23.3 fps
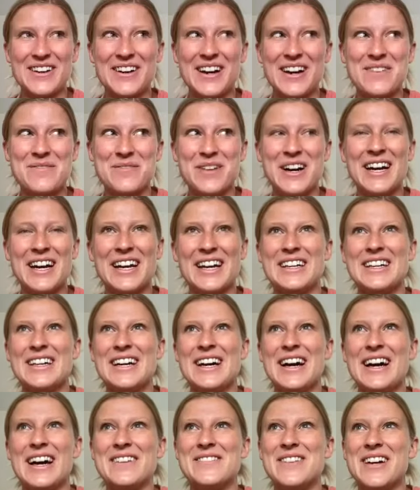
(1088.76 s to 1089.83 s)
I
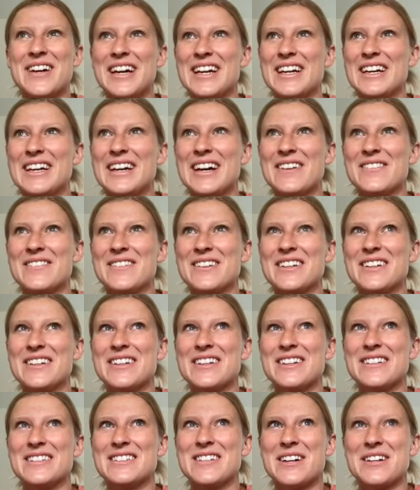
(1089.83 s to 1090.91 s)
might. I'm going
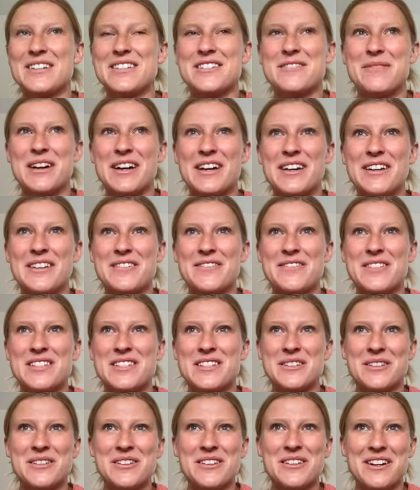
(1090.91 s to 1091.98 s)
to talk to my
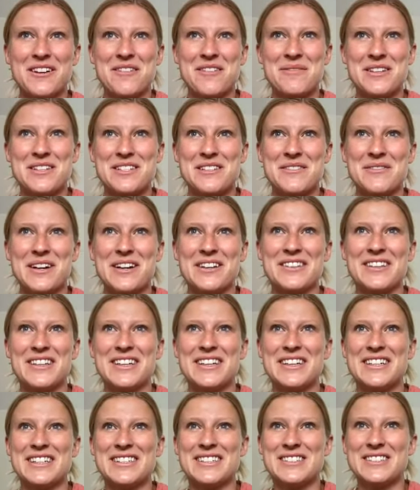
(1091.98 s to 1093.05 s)
physical therapist about
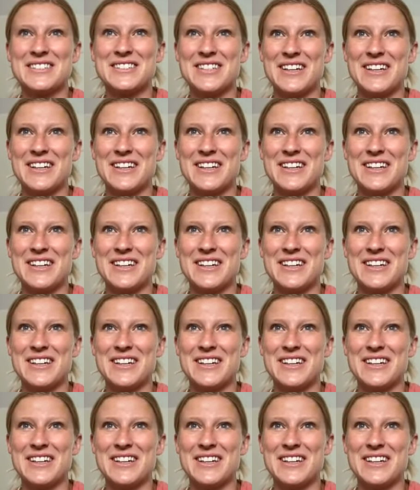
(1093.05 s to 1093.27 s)
this.